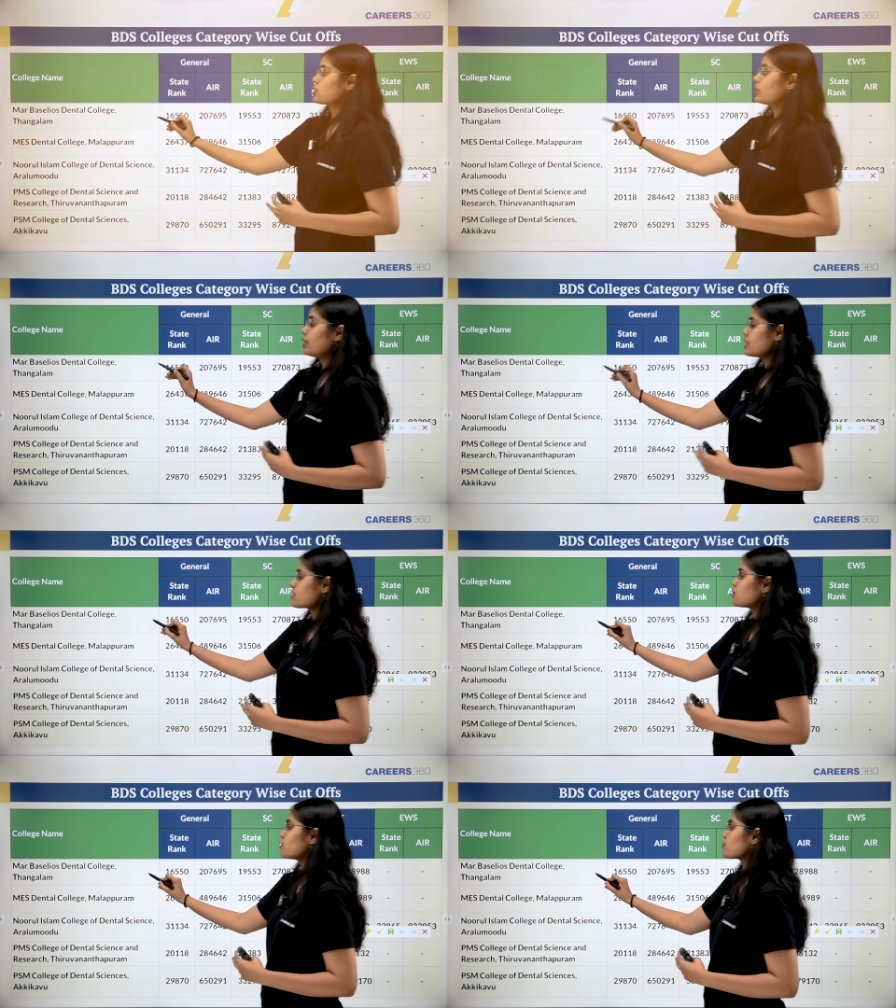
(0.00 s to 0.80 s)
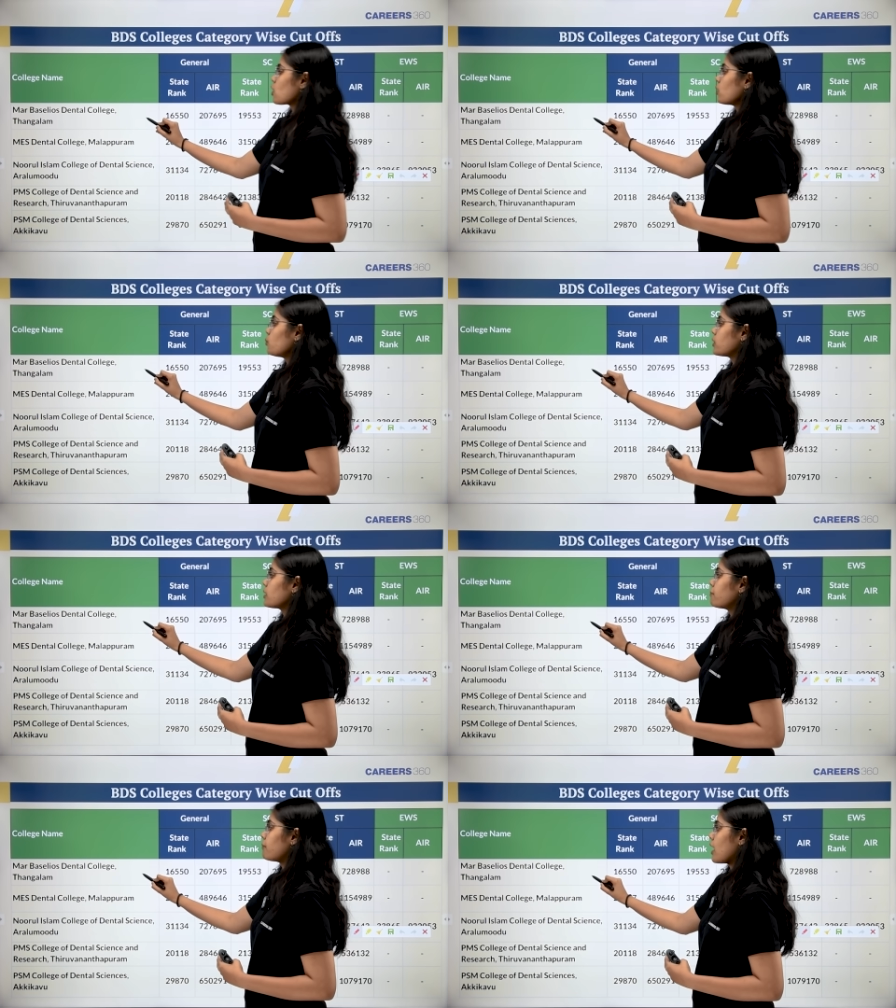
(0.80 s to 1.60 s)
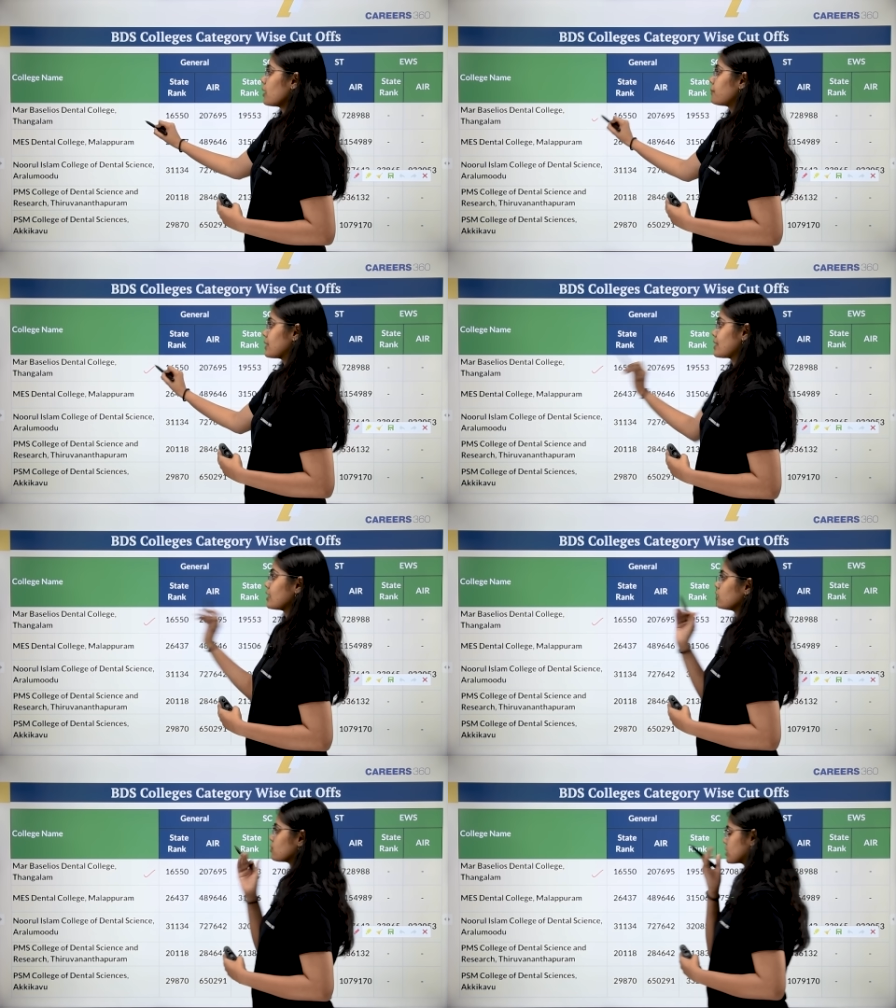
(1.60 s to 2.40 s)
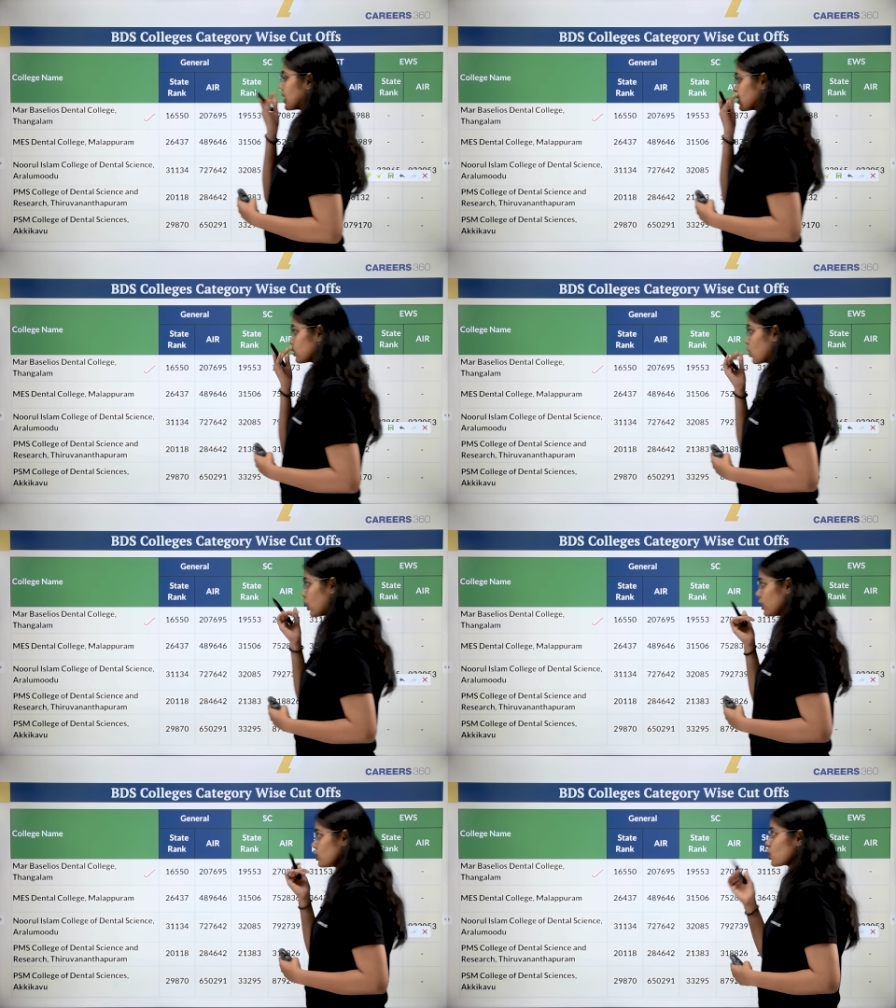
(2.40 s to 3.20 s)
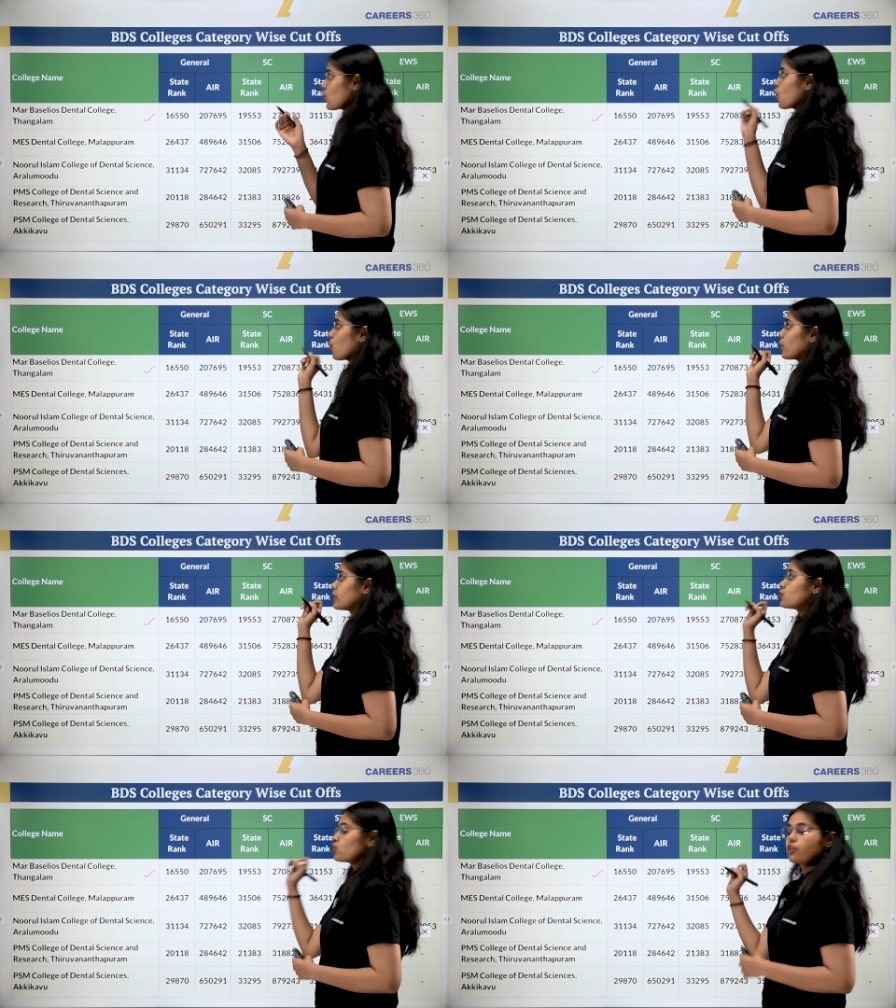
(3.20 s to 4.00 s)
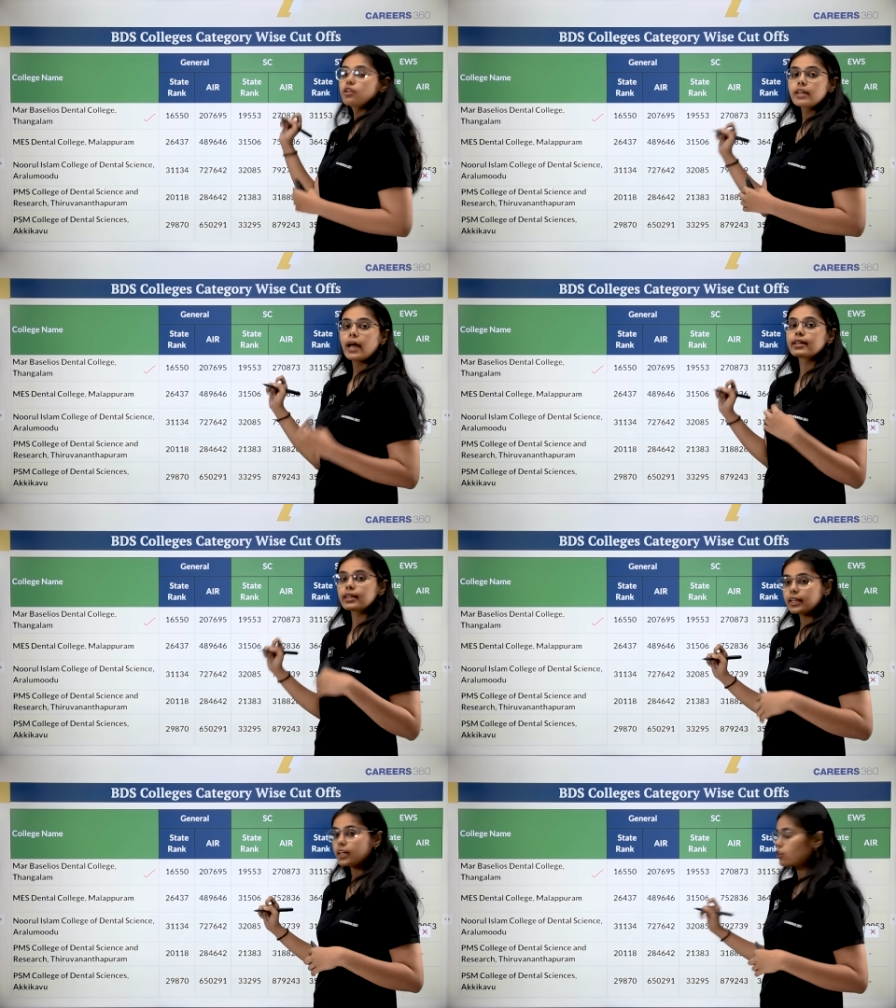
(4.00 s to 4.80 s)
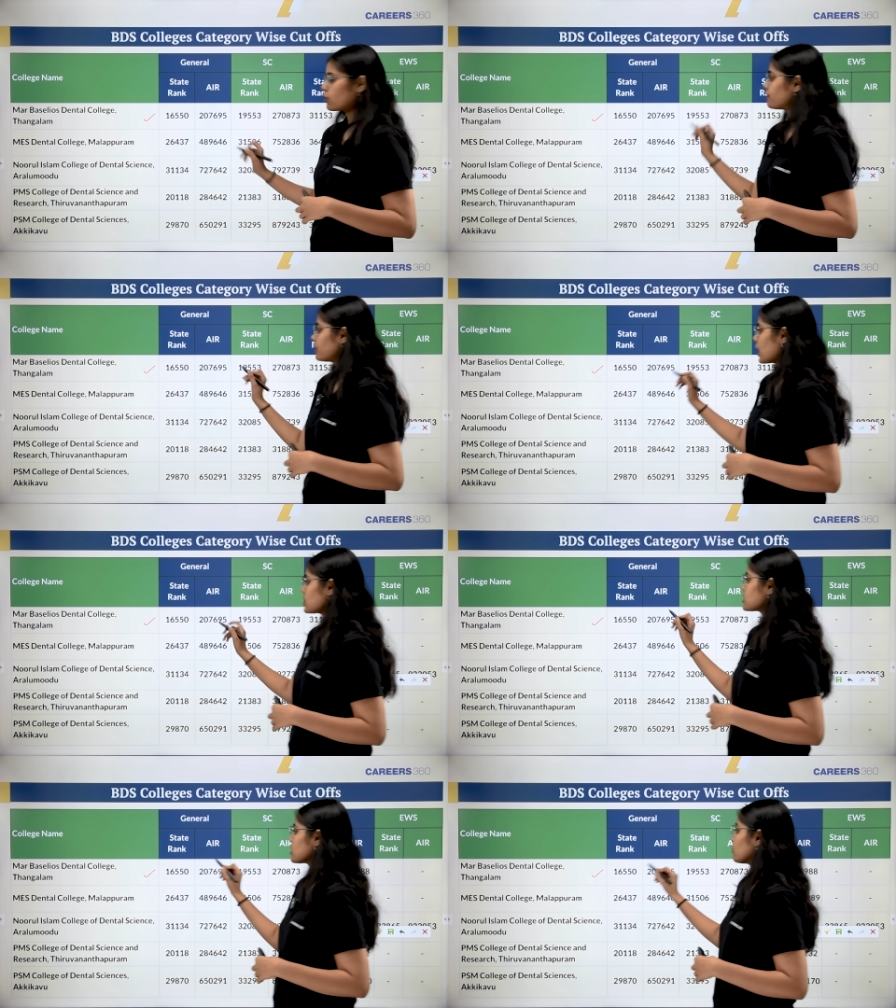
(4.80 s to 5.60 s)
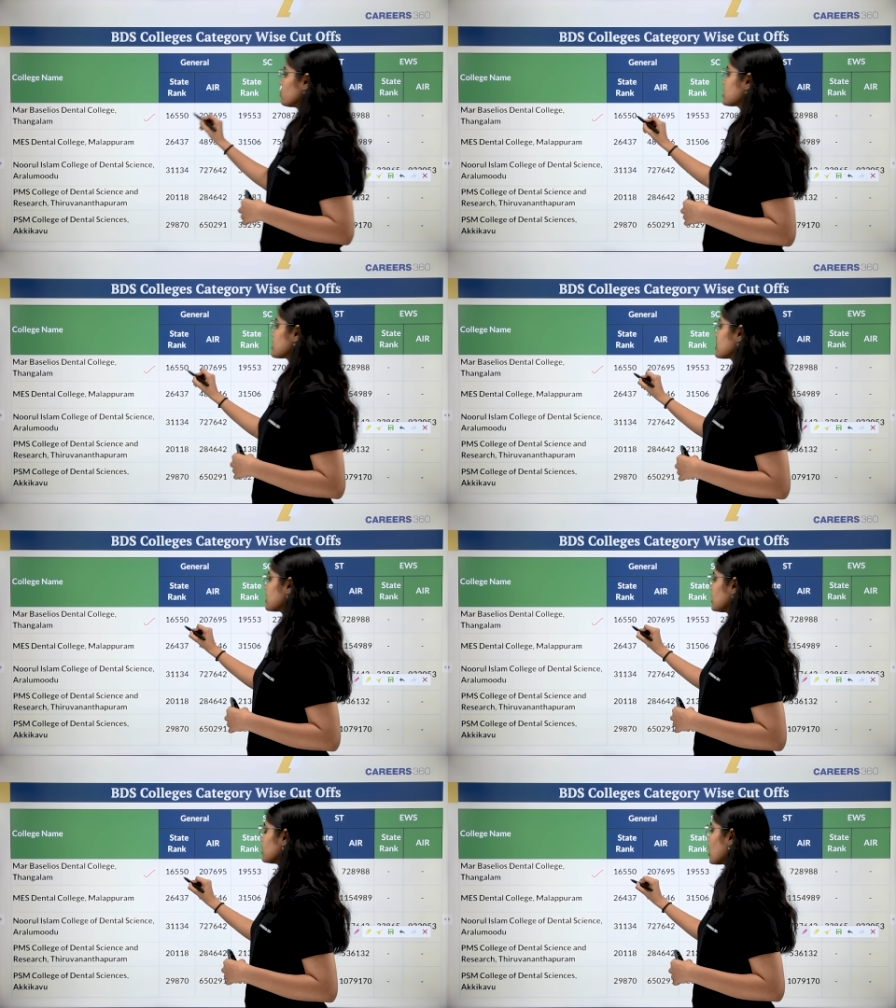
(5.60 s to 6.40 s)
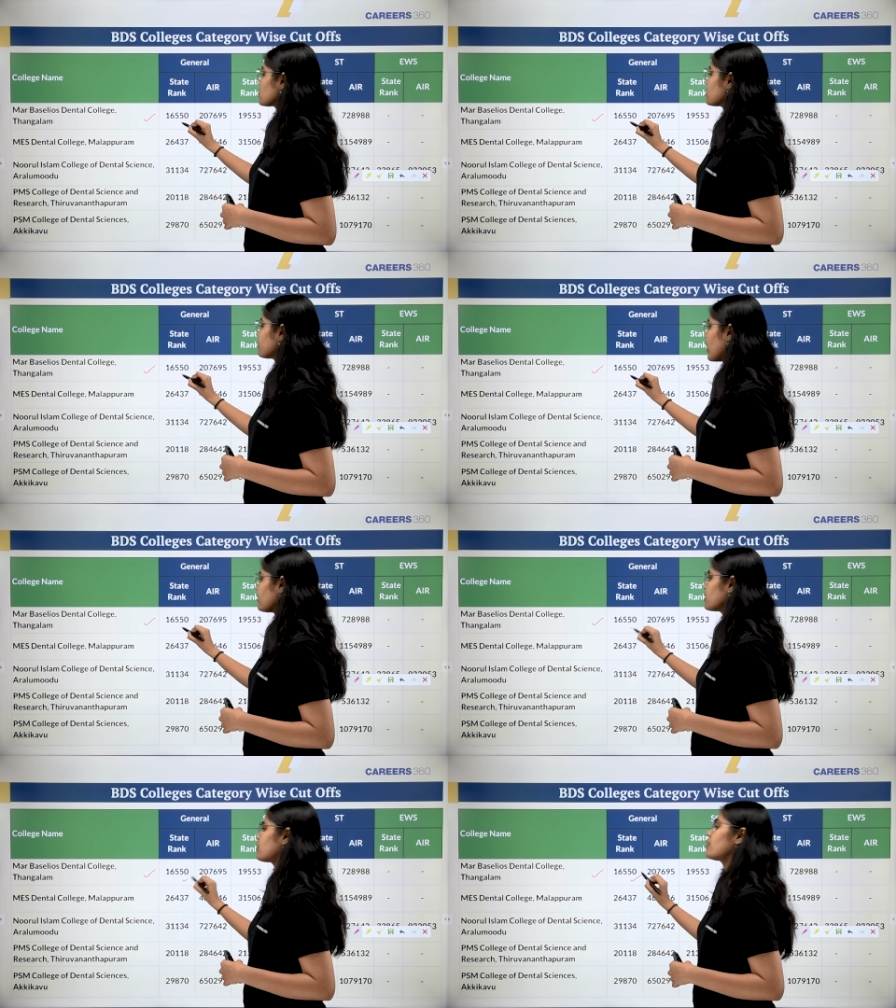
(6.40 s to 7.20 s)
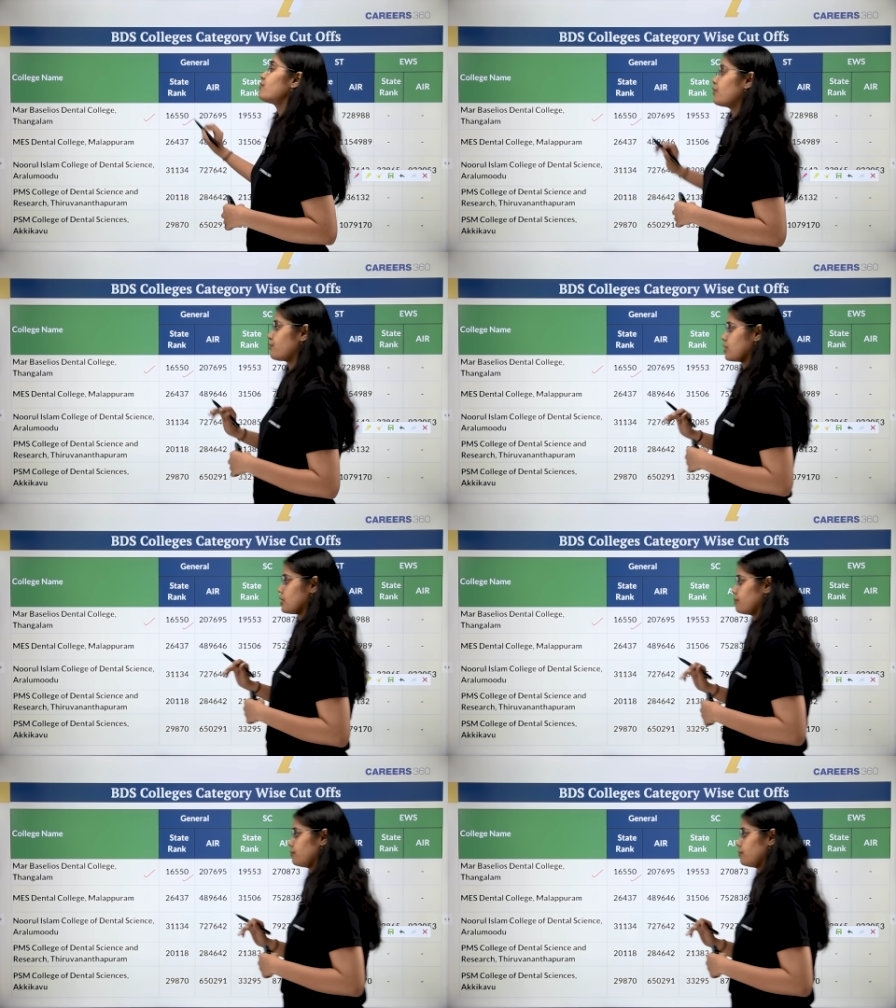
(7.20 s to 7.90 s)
So the list moves on with Mar Baselios Dental College where the general category cutoff last year was 16,550.